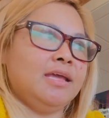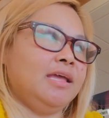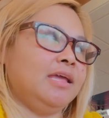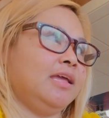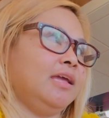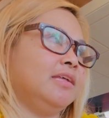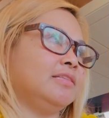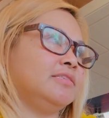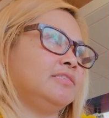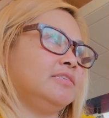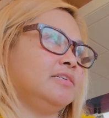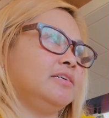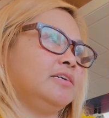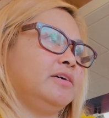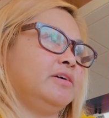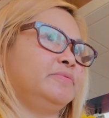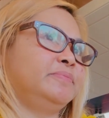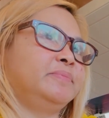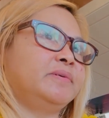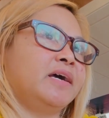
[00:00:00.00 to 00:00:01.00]
It's
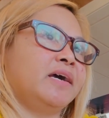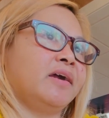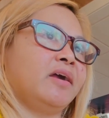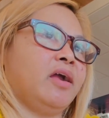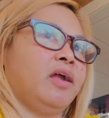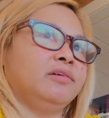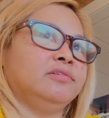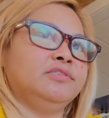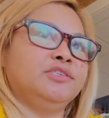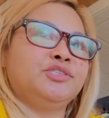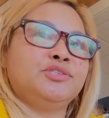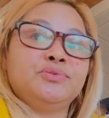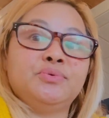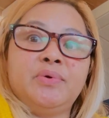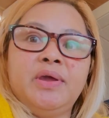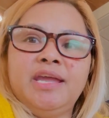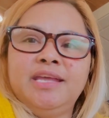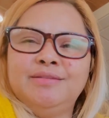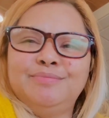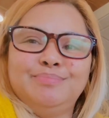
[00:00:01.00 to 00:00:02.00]

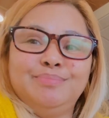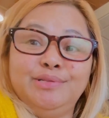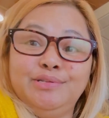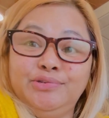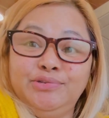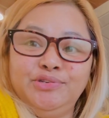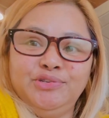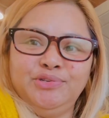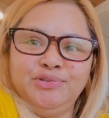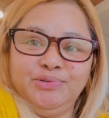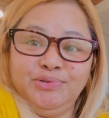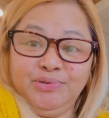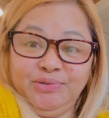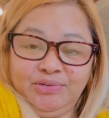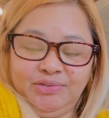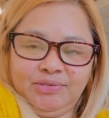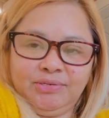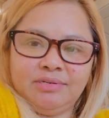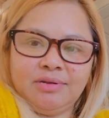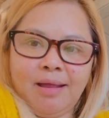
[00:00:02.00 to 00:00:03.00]
suede blue shoes.
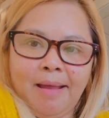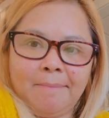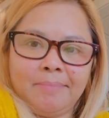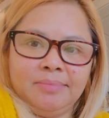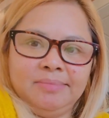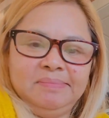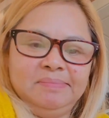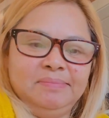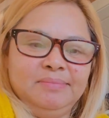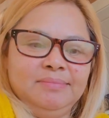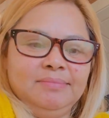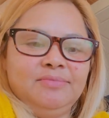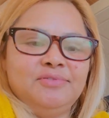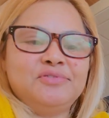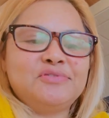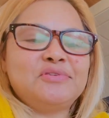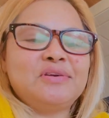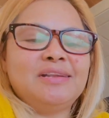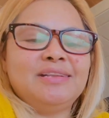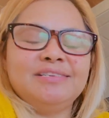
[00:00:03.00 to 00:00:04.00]

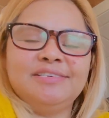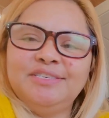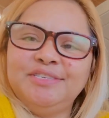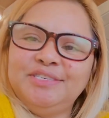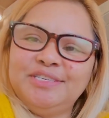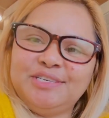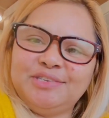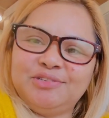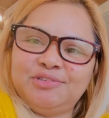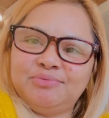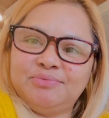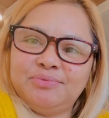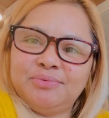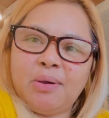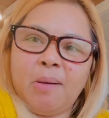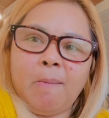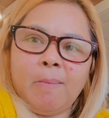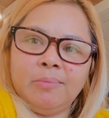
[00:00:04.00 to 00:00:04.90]
You're allergic to